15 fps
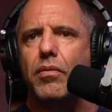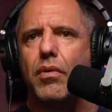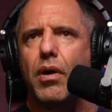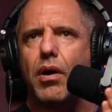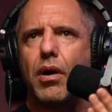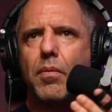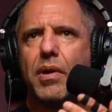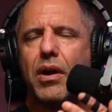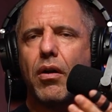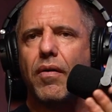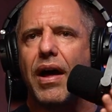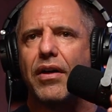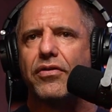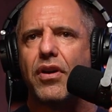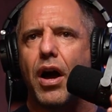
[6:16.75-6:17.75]
in our
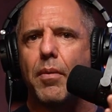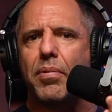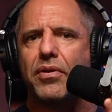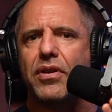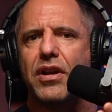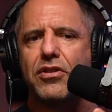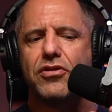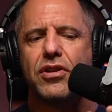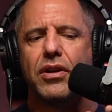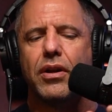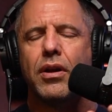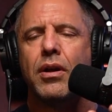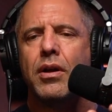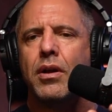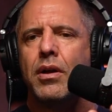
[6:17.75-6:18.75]
last competition
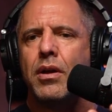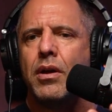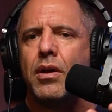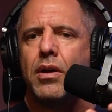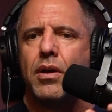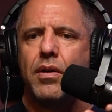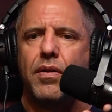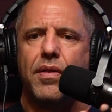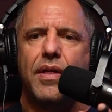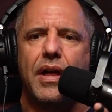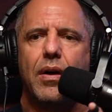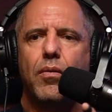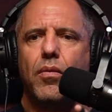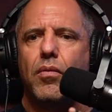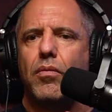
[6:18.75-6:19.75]

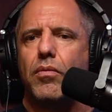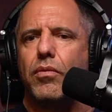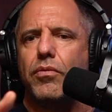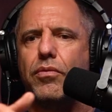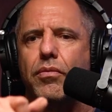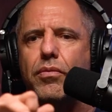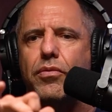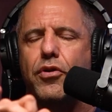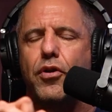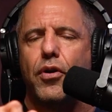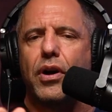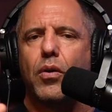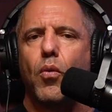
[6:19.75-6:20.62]
that during